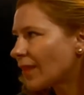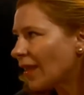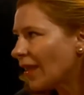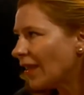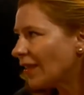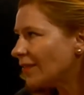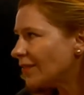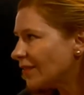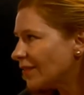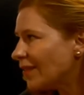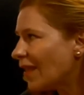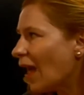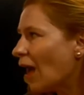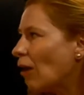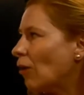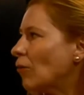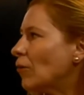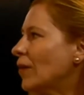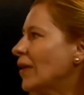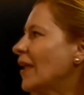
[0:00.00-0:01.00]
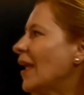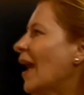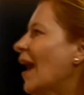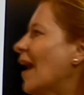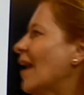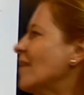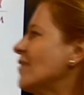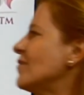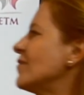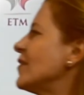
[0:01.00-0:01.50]
And now we
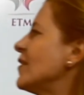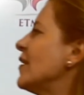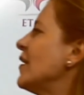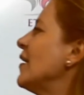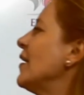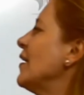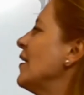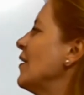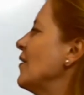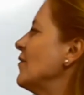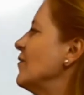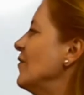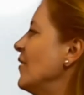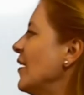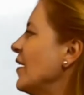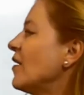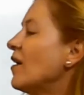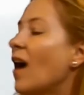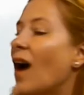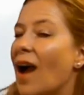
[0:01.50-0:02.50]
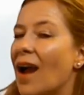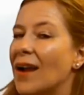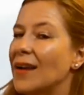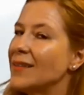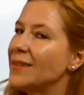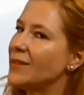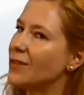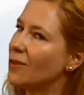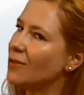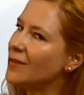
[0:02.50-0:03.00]
have the car.
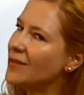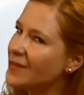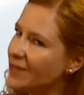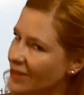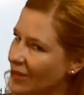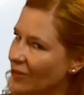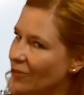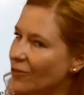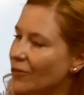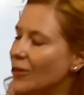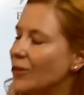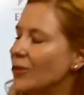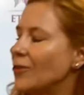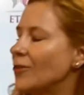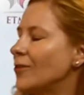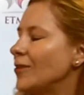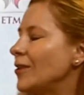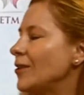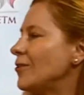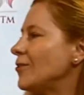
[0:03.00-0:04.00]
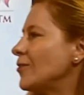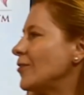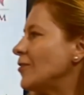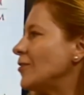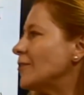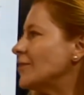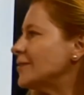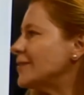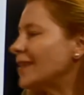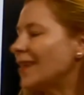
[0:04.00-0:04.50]
So it's different. You need to
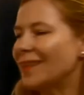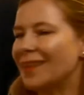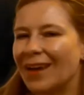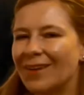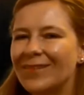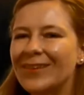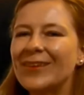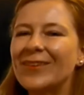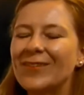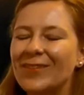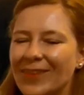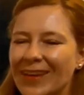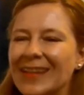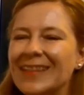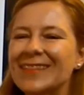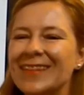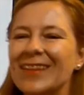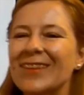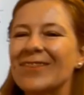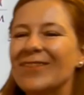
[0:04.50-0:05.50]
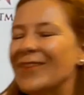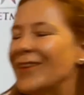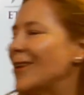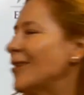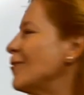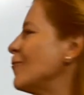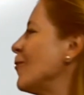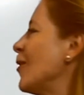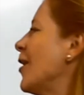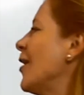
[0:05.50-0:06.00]
use another phrasal
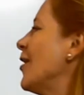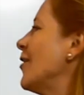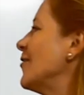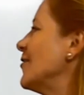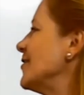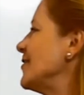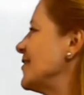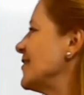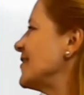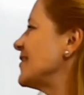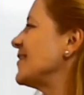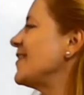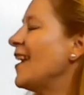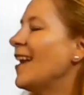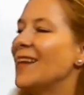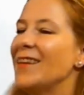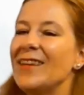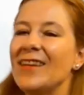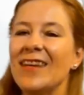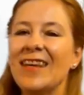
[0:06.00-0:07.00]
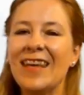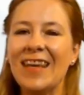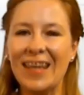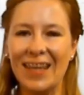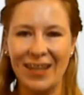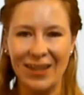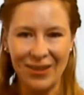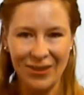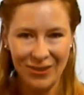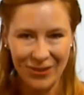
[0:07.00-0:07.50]
verb, which is get
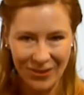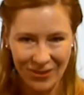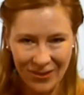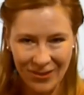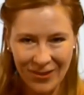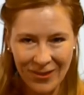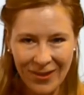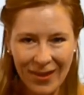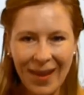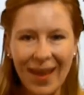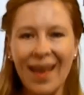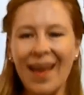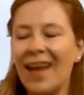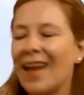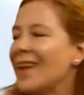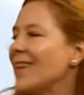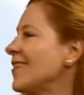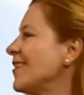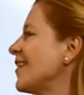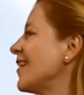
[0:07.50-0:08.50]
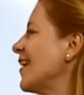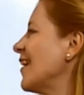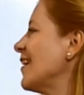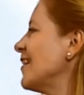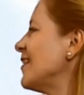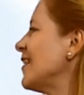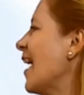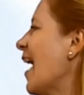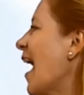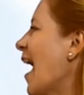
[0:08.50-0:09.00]
into and
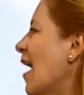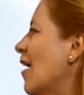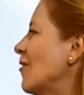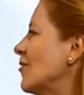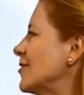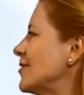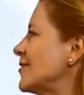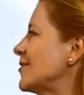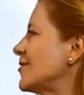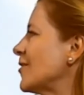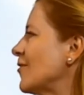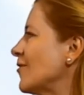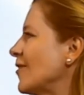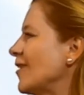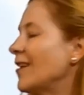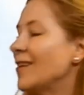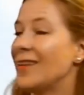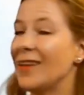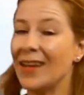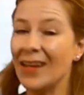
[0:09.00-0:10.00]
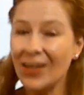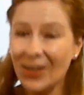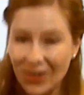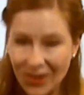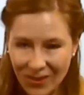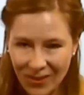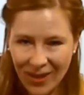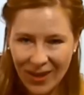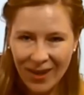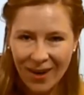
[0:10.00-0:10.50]
get out. So get
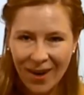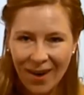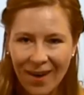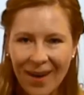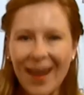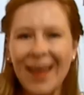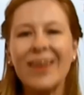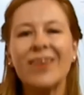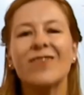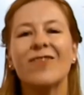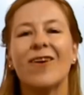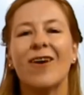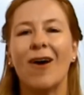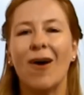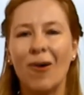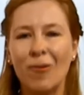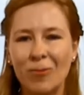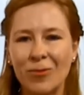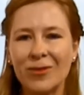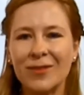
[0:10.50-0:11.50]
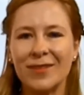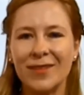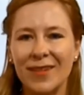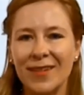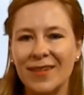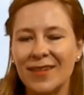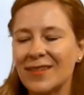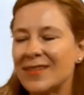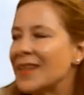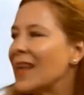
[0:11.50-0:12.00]
into the car, and the
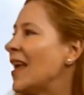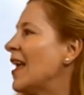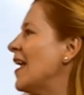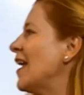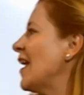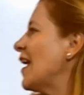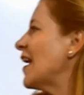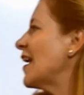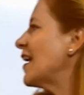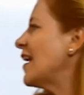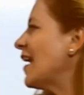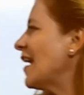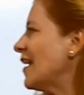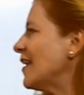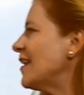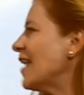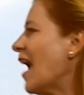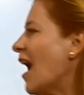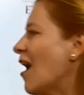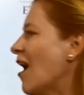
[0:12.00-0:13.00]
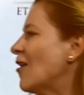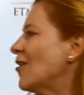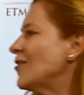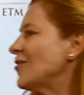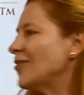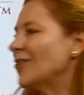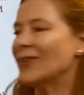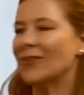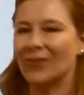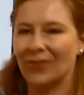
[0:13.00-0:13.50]
opposite is get
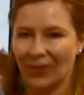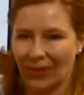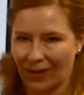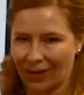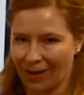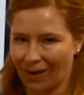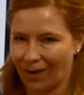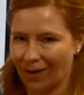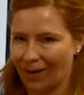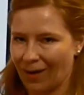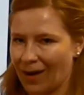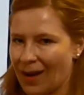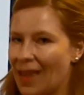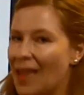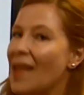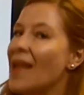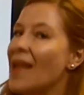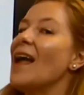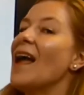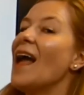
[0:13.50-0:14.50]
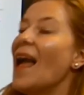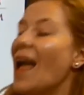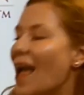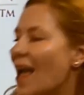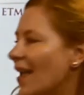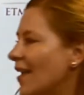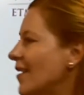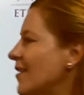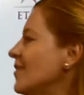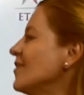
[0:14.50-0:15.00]
out of the car.
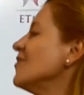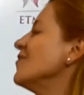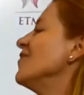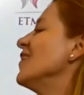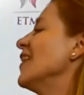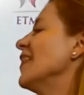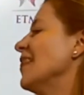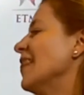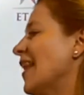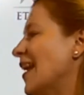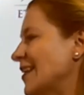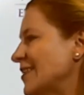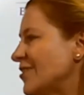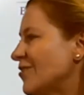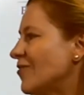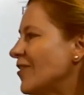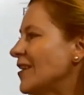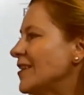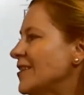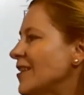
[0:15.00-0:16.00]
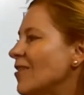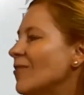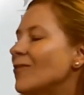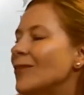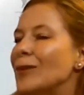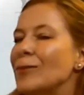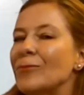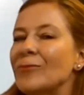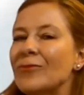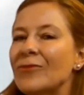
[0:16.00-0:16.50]
And the last phrasal
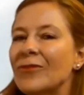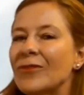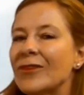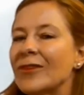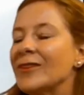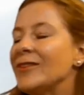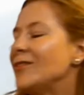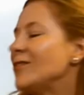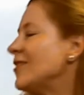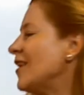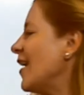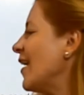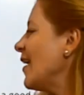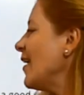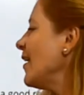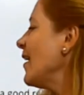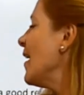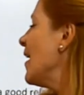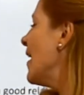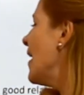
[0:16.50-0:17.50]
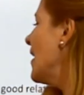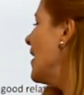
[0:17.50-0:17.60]
verb for today,